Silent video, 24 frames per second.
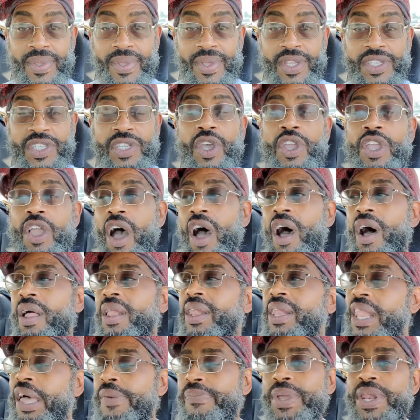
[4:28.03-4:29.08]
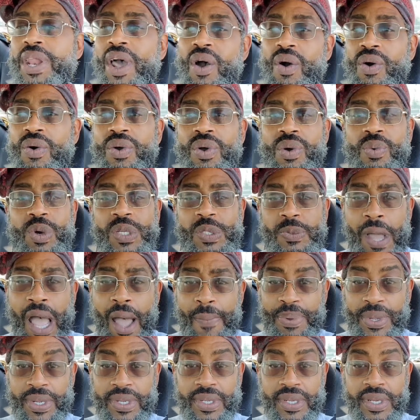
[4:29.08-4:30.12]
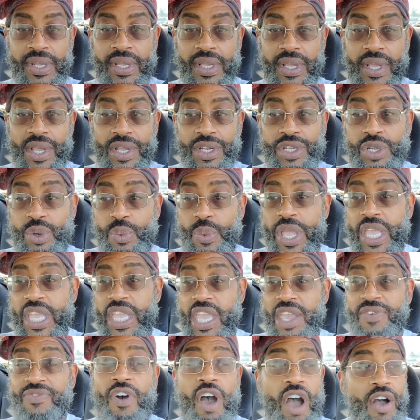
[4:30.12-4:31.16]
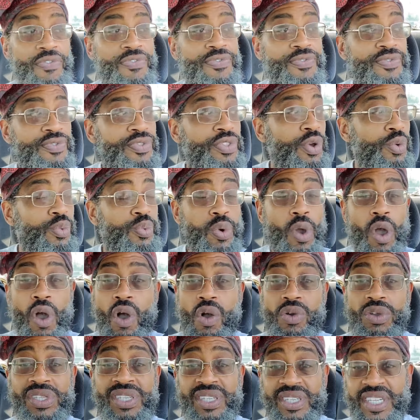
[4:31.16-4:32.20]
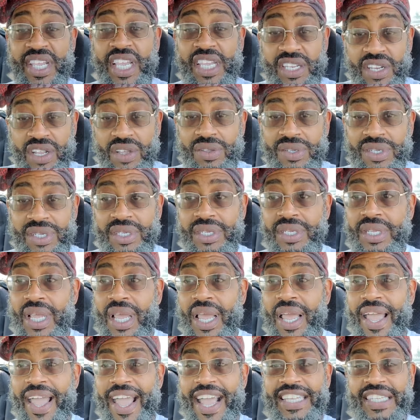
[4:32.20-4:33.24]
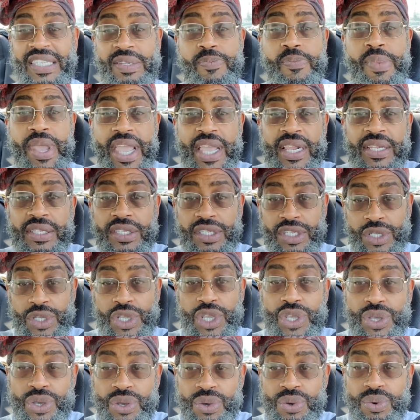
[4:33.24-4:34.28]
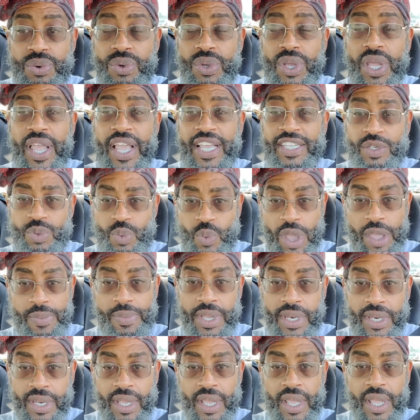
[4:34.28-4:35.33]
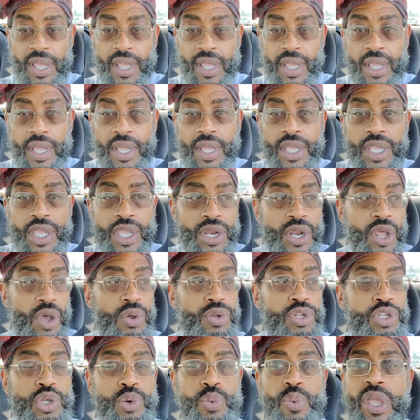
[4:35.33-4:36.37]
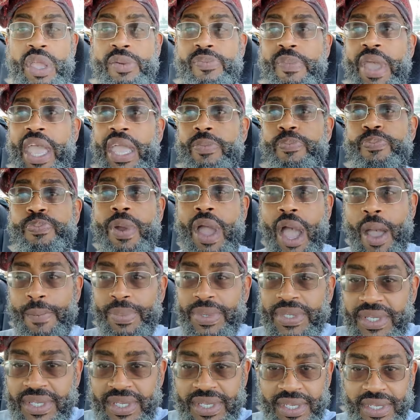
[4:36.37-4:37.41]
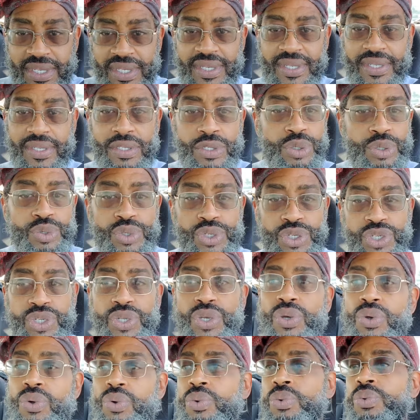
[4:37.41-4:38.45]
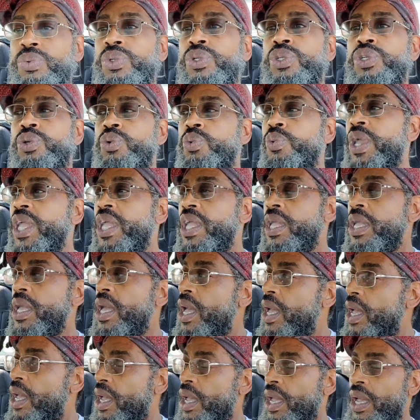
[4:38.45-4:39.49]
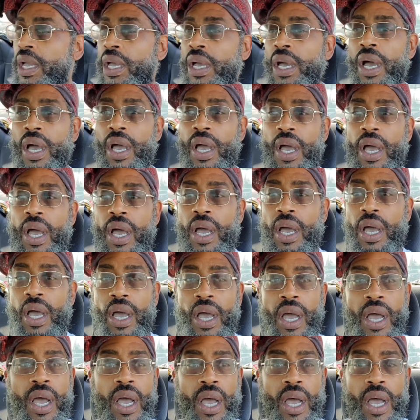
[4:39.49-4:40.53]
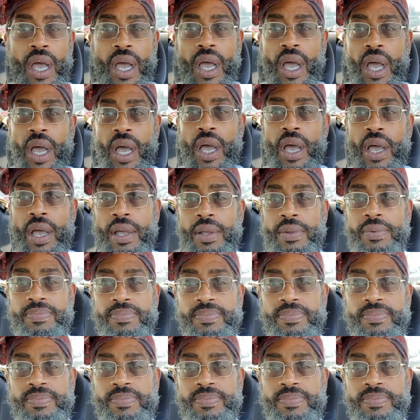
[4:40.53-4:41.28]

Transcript: So y'all, let me know what's popping. Do we give off the wrong signals as men to you as women? You know, do we make promises too soon? Do we uh, uh, uh,